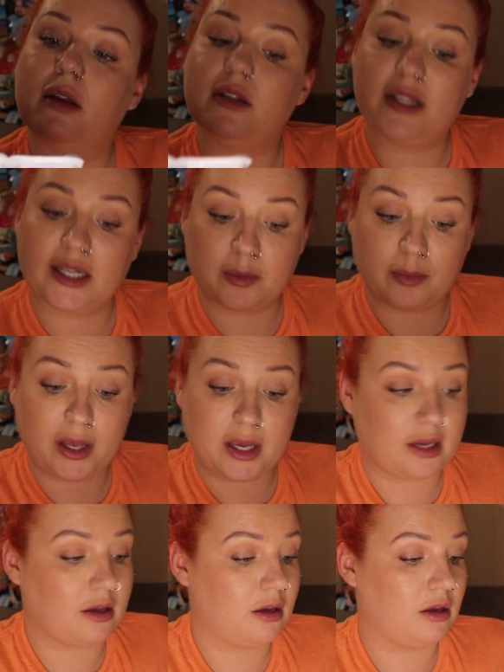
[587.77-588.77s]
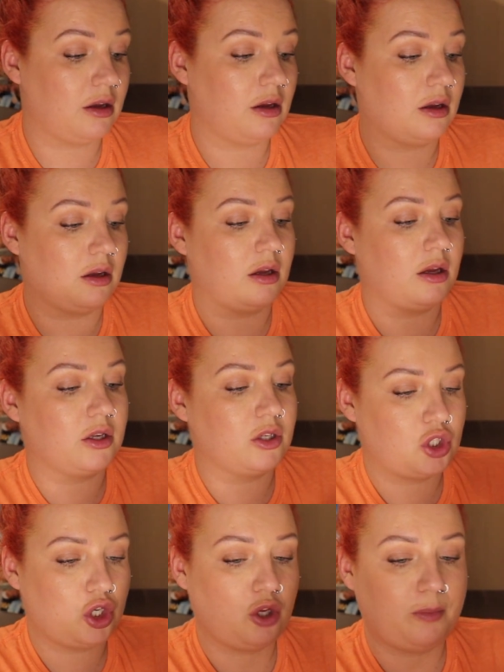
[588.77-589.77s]
6p.
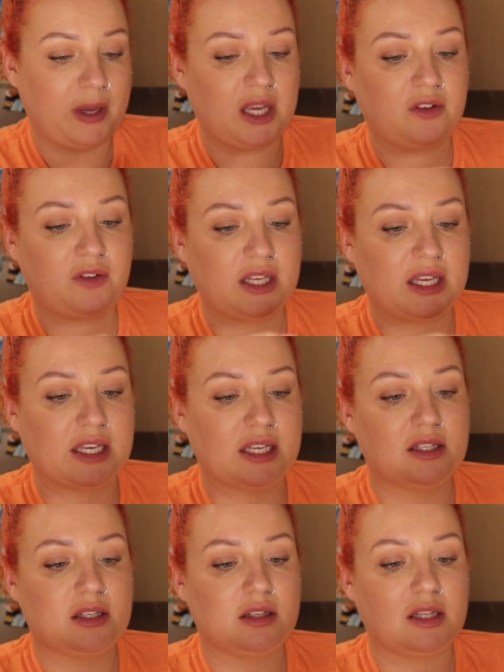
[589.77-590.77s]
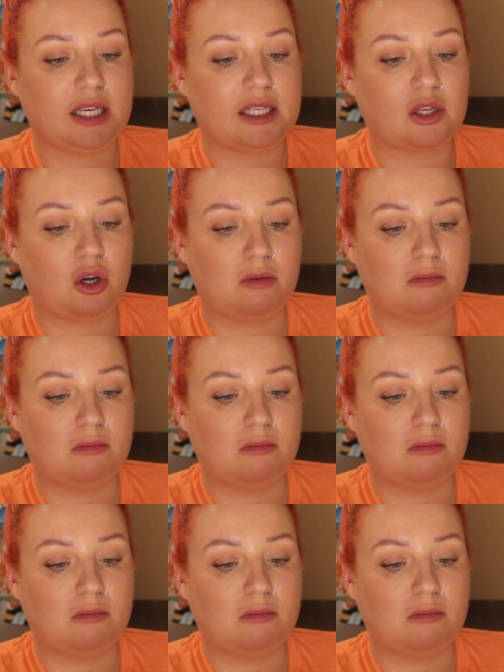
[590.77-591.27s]
2p for these. These are